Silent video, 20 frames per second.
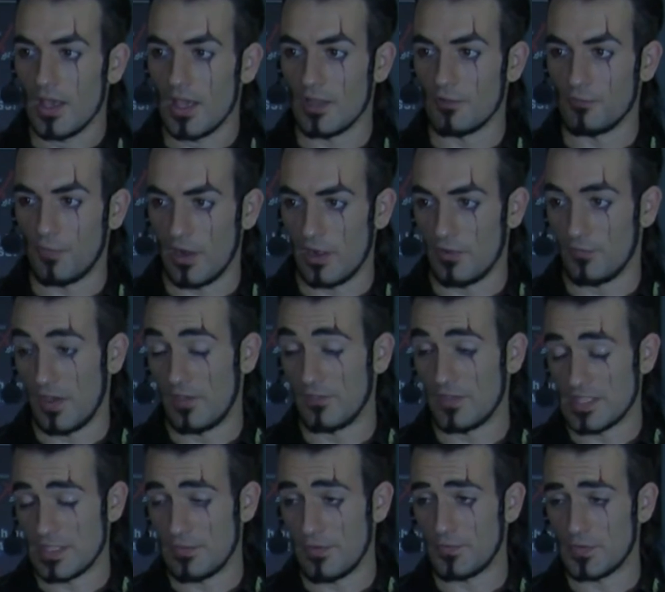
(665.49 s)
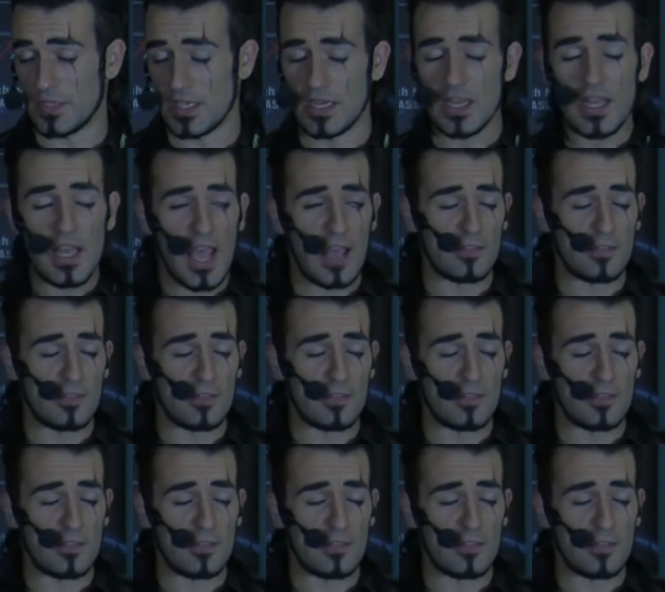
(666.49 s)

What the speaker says: in Final Fantasy 15.